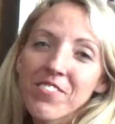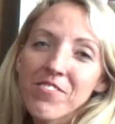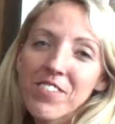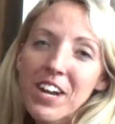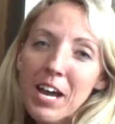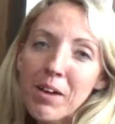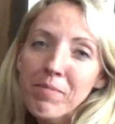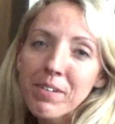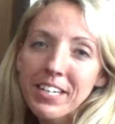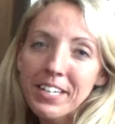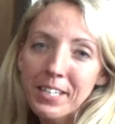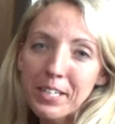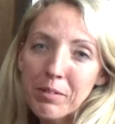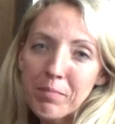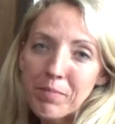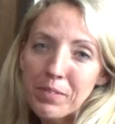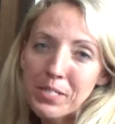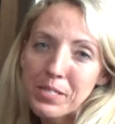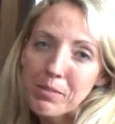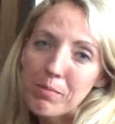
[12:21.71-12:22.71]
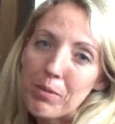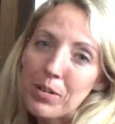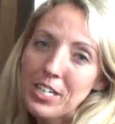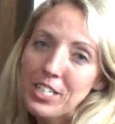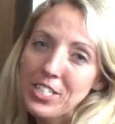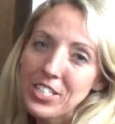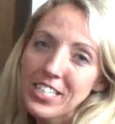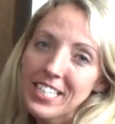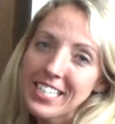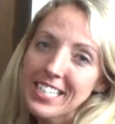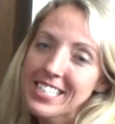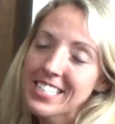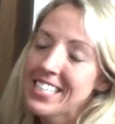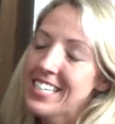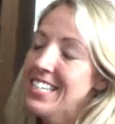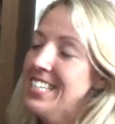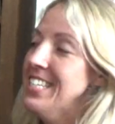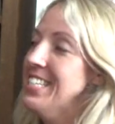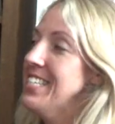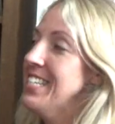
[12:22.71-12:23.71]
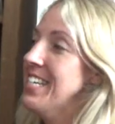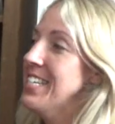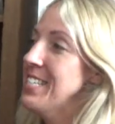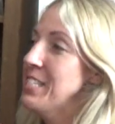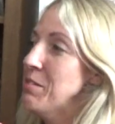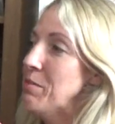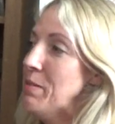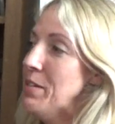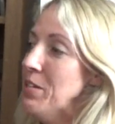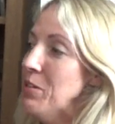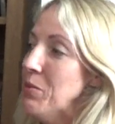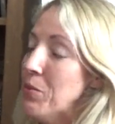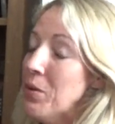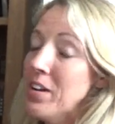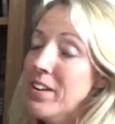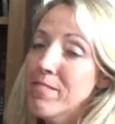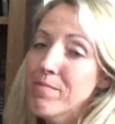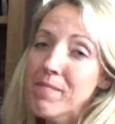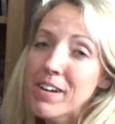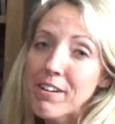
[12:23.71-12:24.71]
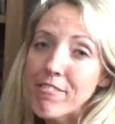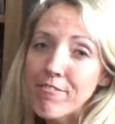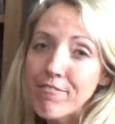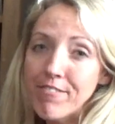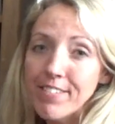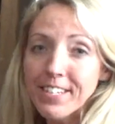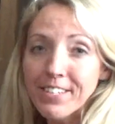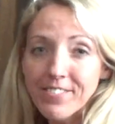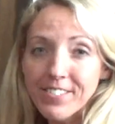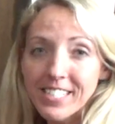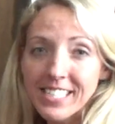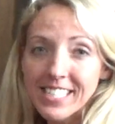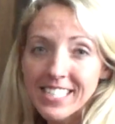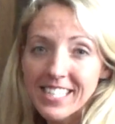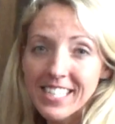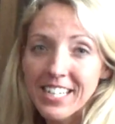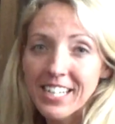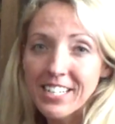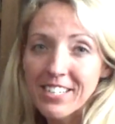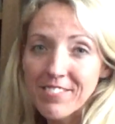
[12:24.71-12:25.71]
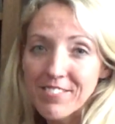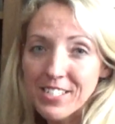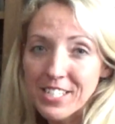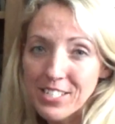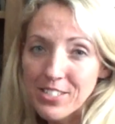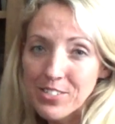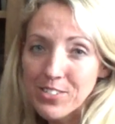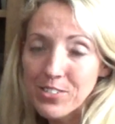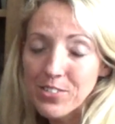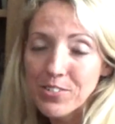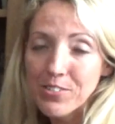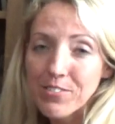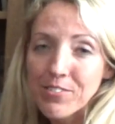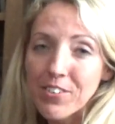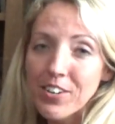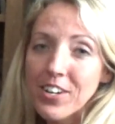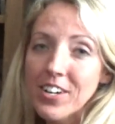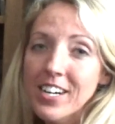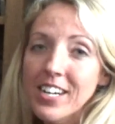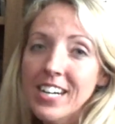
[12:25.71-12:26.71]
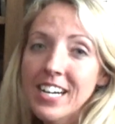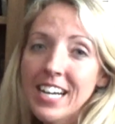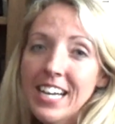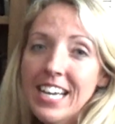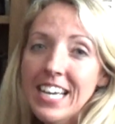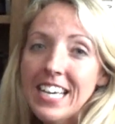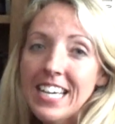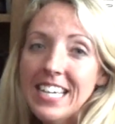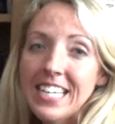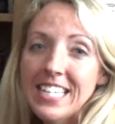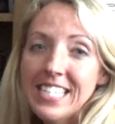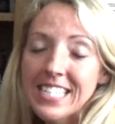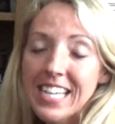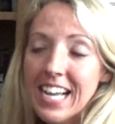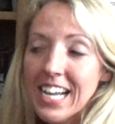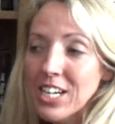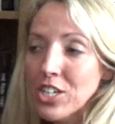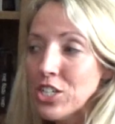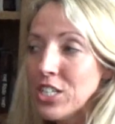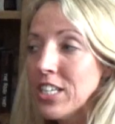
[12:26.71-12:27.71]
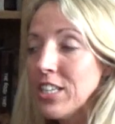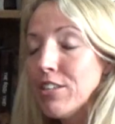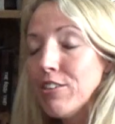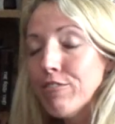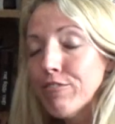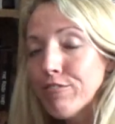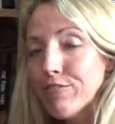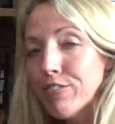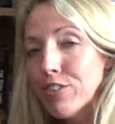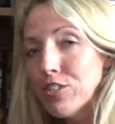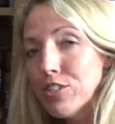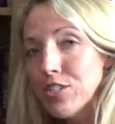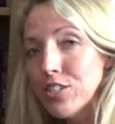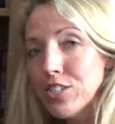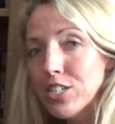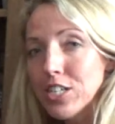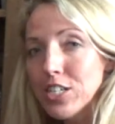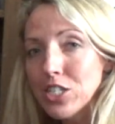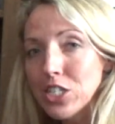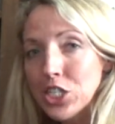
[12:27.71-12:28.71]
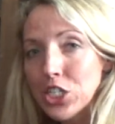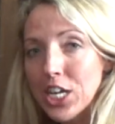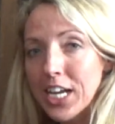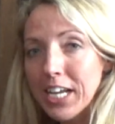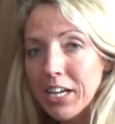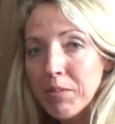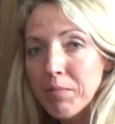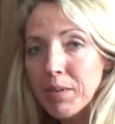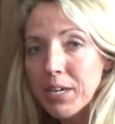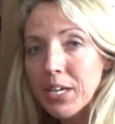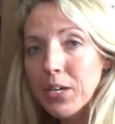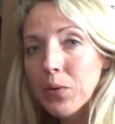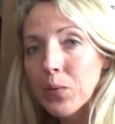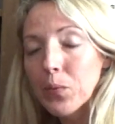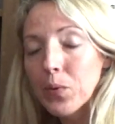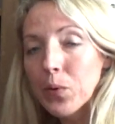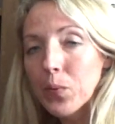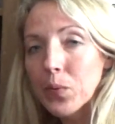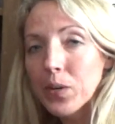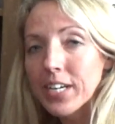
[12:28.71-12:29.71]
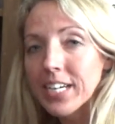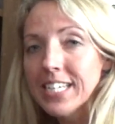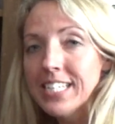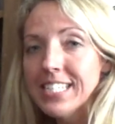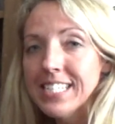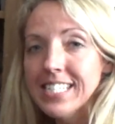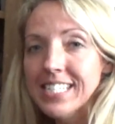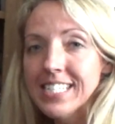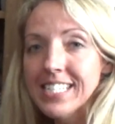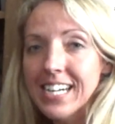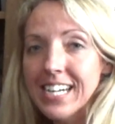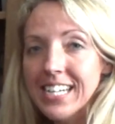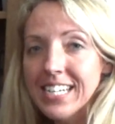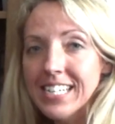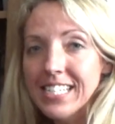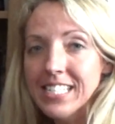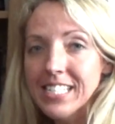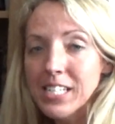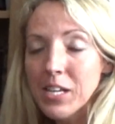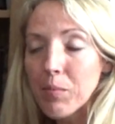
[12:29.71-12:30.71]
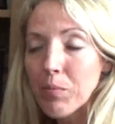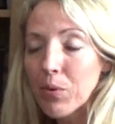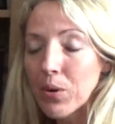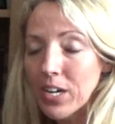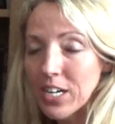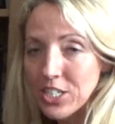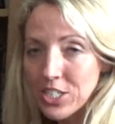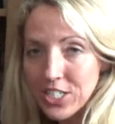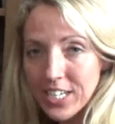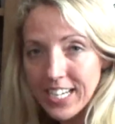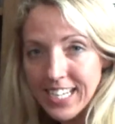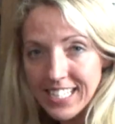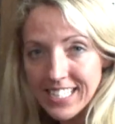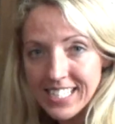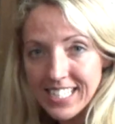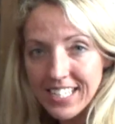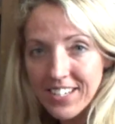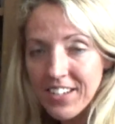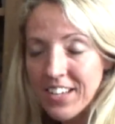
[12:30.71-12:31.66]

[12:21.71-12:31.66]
wrapping up this project, it has been one of my favorites that I have done so far. It is actually the first J&B Woodwork and Design project,